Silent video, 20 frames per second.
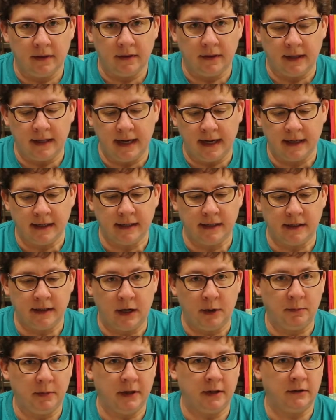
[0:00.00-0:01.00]
The next
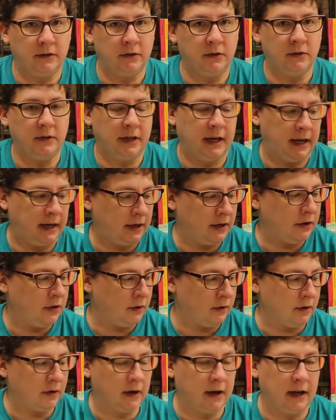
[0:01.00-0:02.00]
step is to take
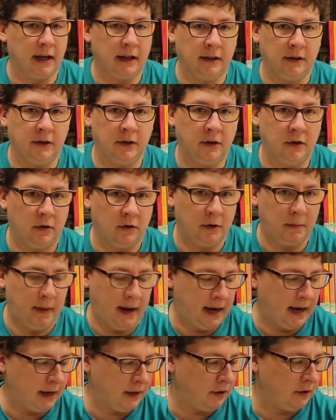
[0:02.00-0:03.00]
your colored or
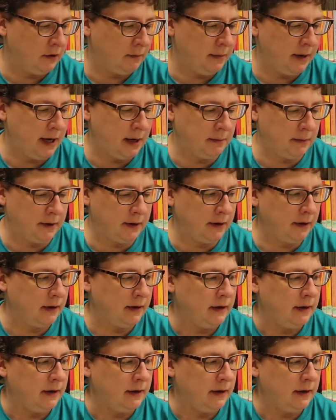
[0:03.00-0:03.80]
pattern paper.